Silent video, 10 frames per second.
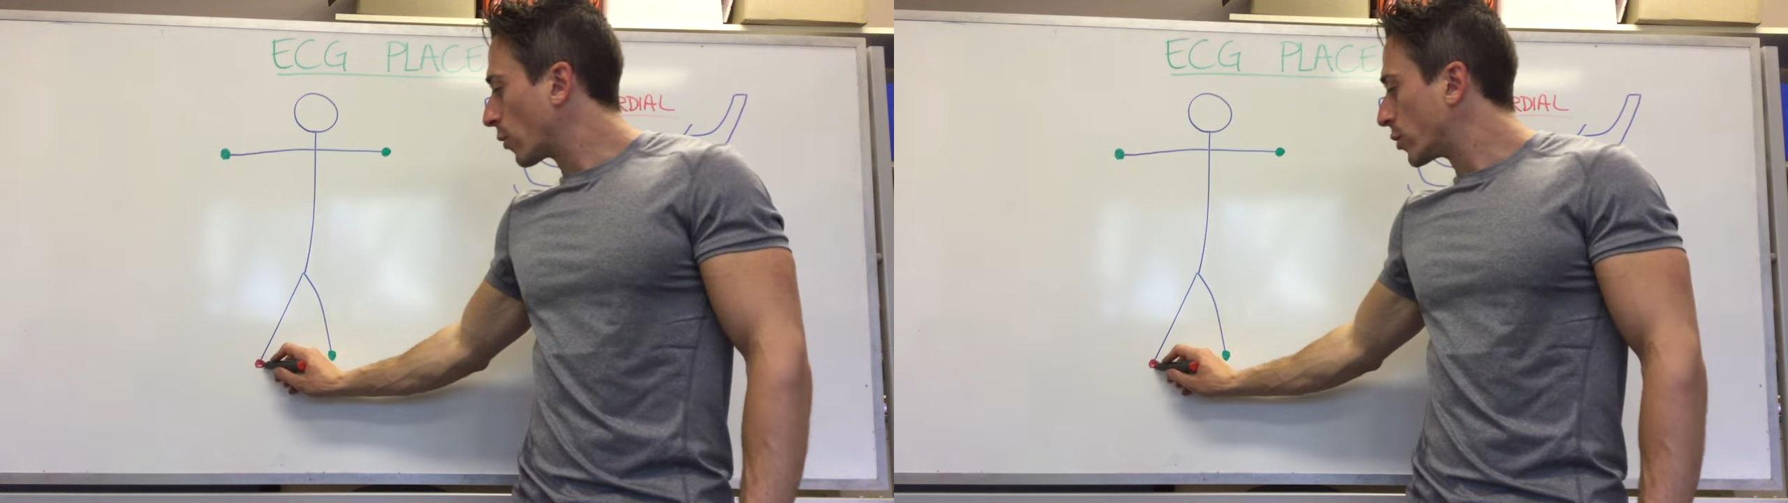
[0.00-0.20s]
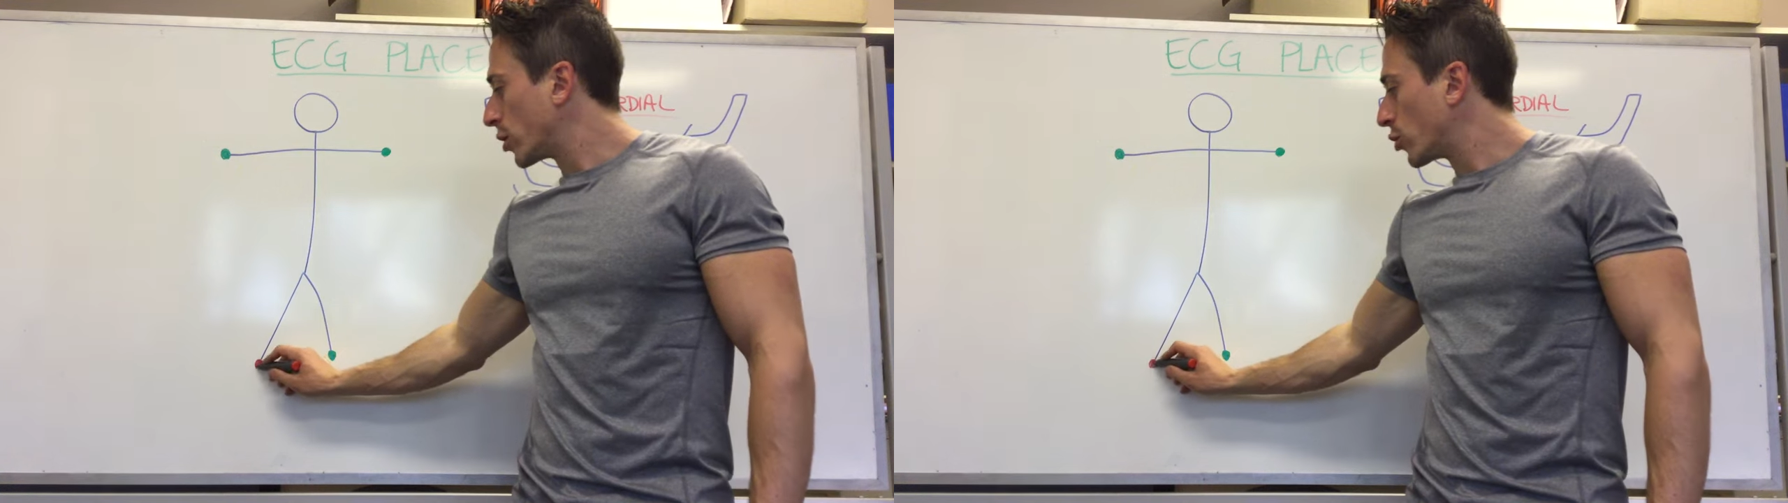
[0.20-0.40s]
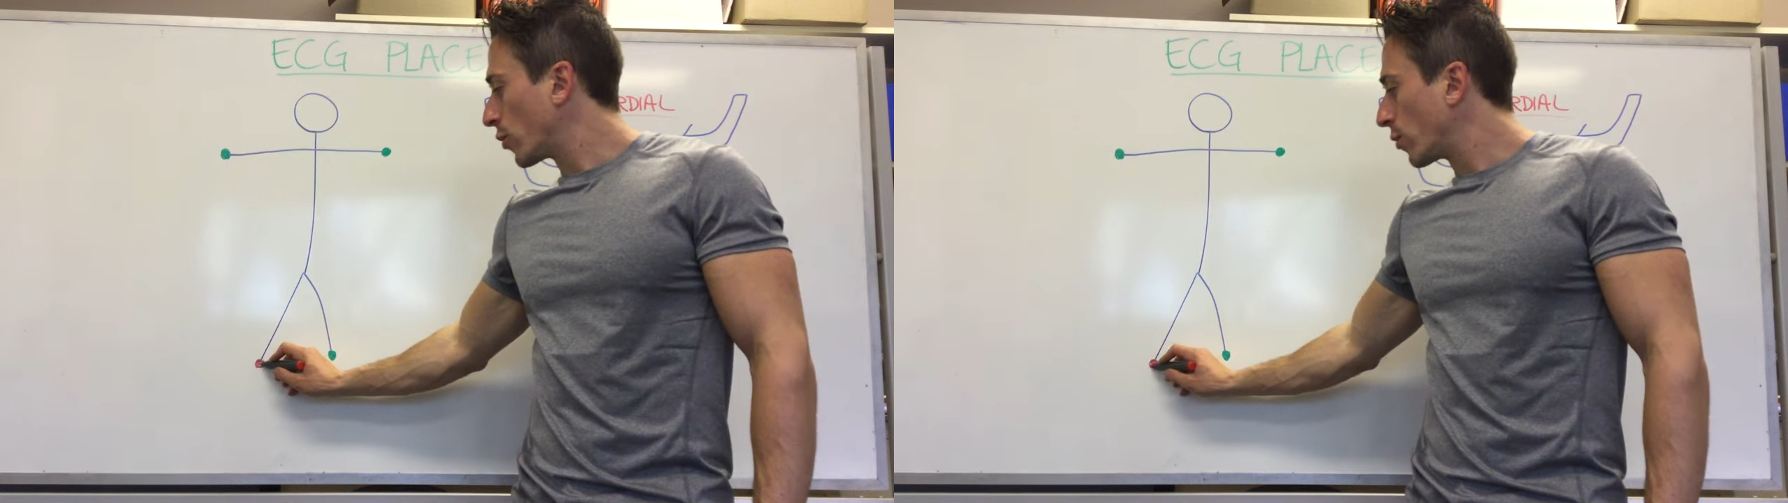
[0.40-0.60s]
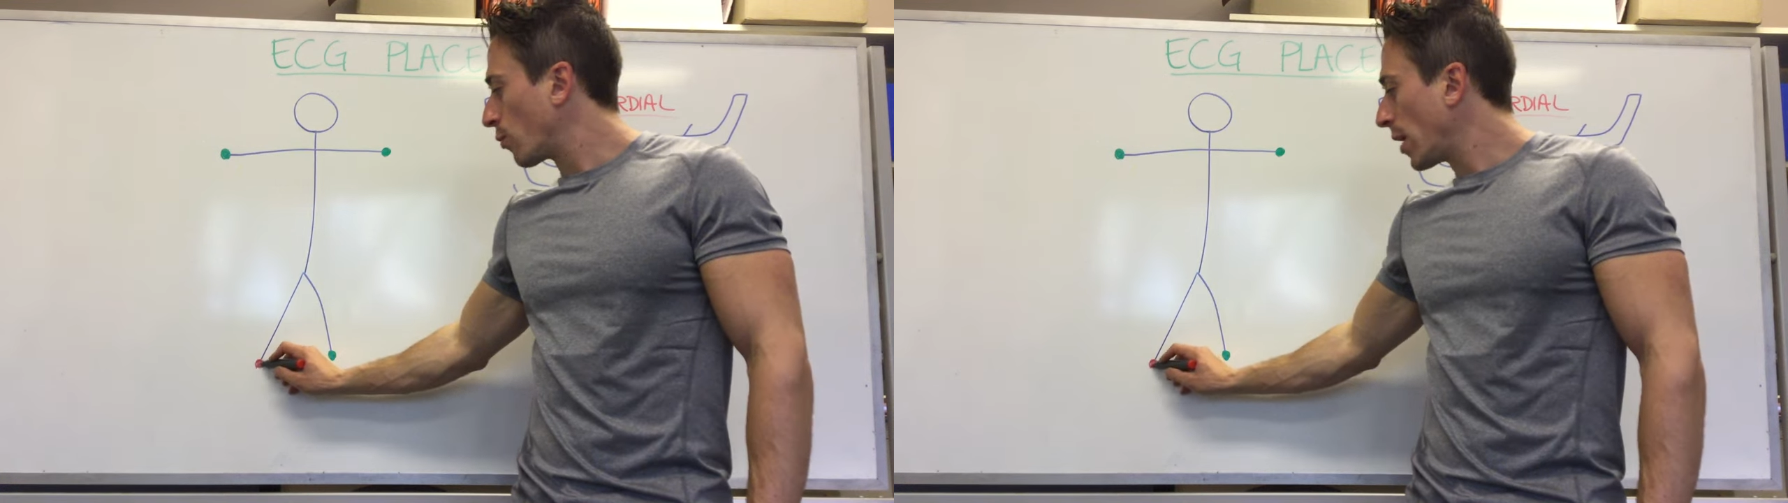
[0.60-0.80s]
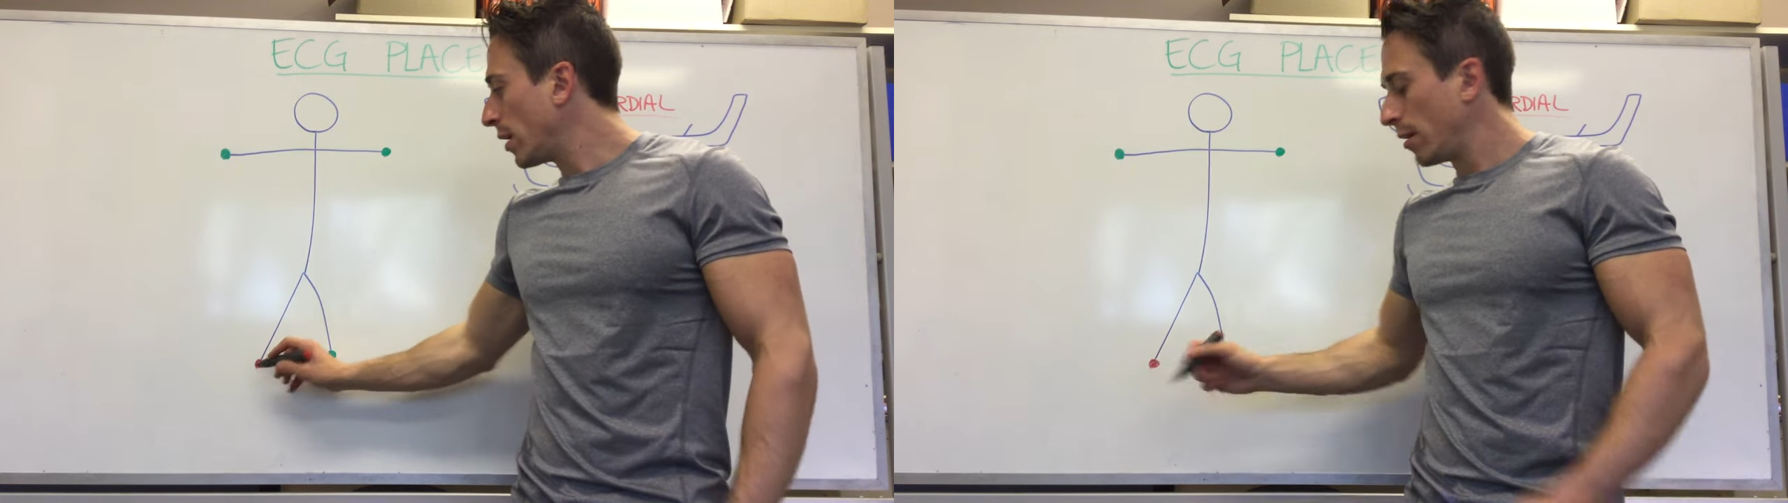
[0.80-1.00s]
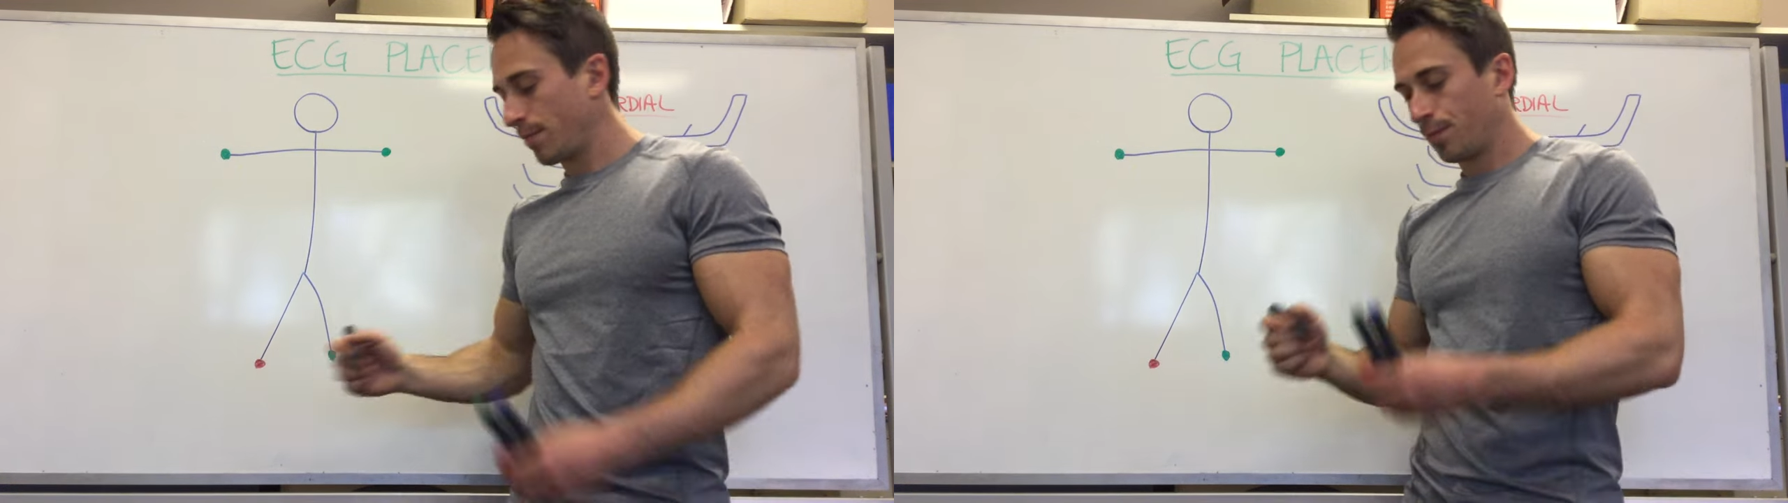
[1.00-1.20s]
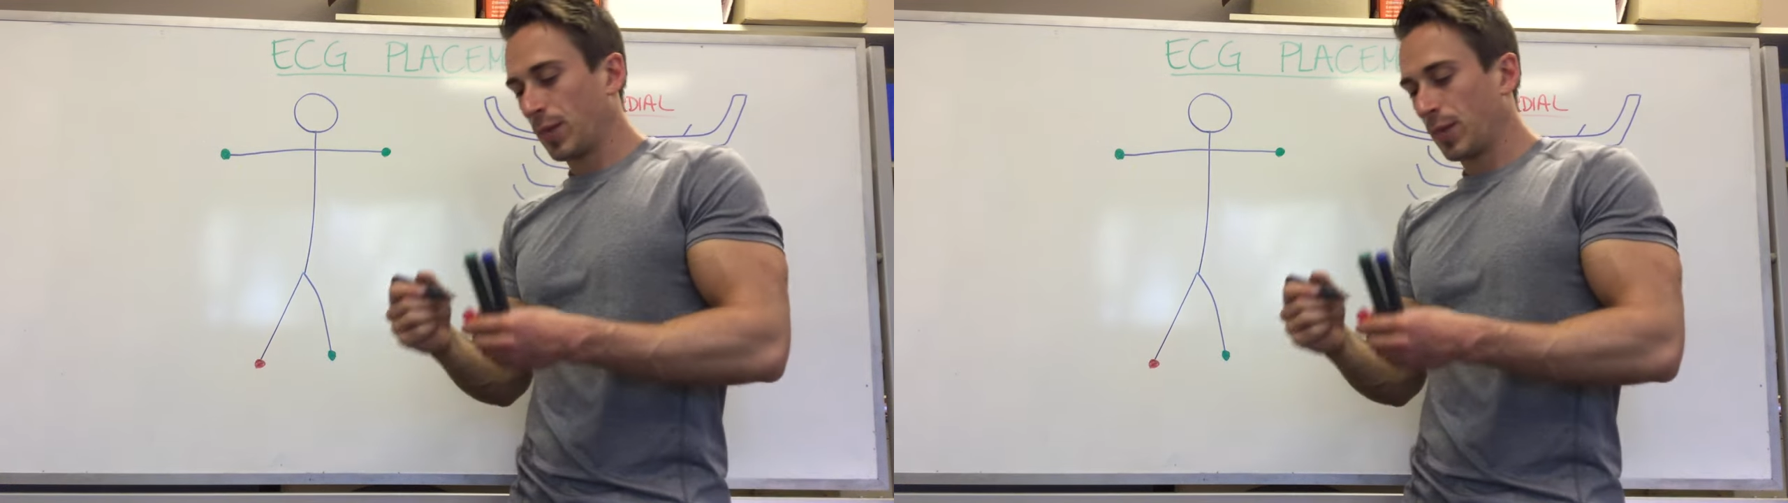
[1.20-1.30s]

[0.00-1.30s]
which I drew in red,